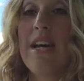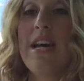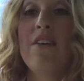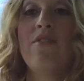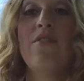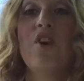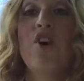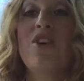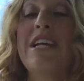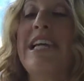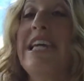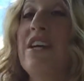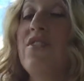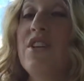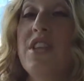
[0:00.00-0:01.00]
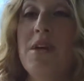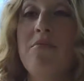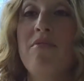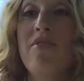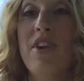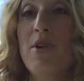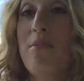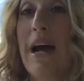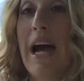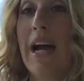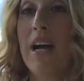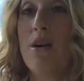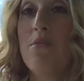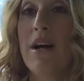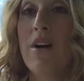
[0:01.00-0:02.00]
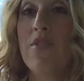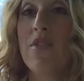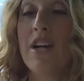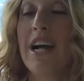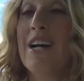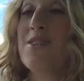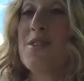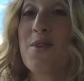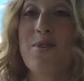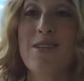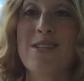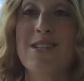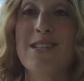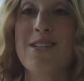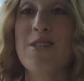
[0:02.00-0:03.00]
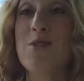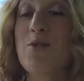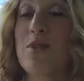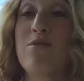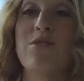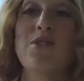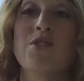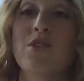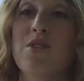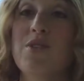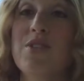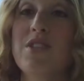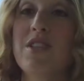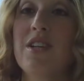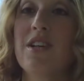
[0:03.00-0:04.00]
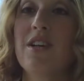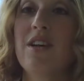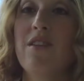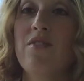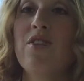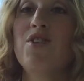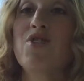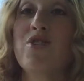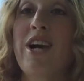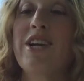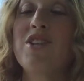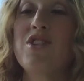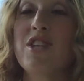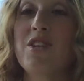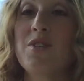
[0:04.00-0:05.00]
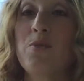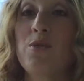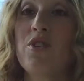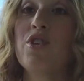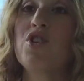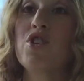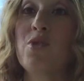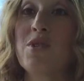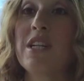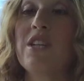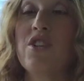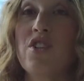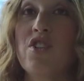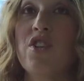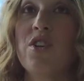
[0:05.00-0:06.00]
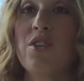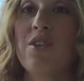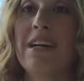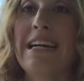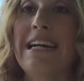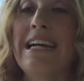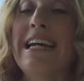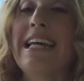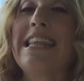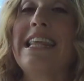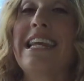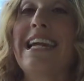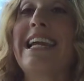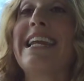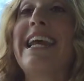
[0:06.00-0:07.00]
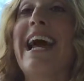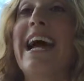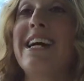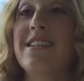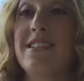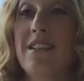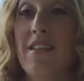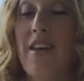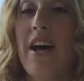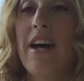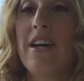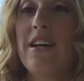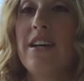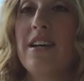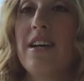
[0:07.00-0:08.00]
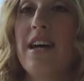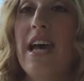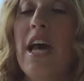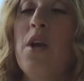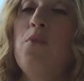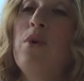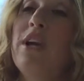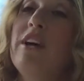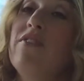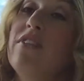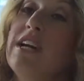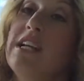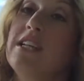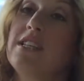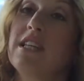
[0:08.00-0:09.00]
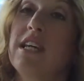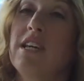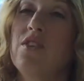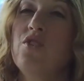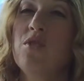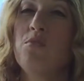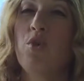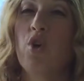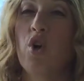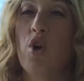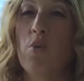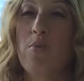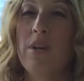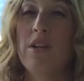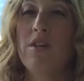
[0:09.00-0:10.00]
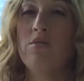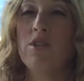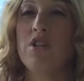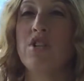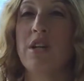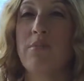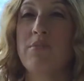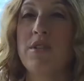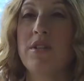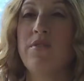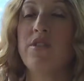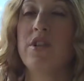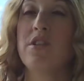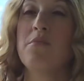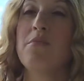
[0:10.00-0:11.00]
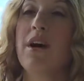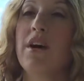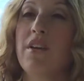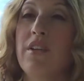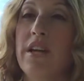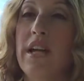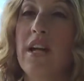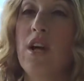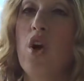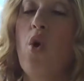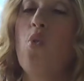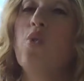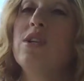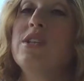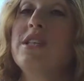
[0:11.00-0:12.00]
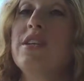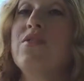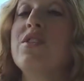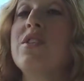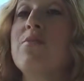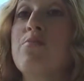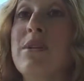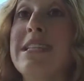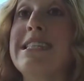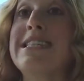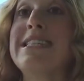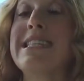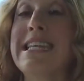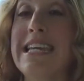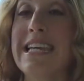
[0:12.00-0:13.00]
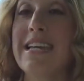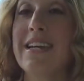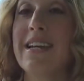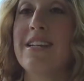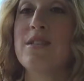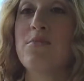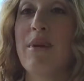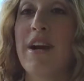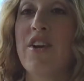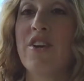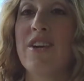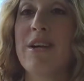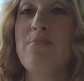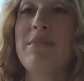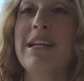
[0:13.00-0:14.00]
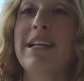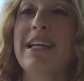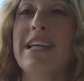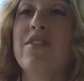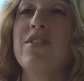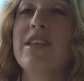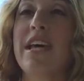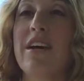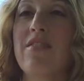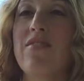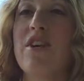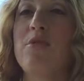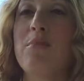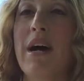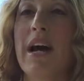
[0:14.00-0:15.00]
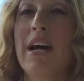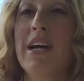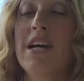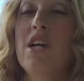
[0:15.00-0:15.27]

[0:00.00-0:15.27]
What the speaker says: if I've already given them feedback about the consequences and sort of results of their strategies and what they're choosing to do, then I can add to that. And what I find is kids are more open and receptive to the modeling once they've been seen as a minor and been given that feedback.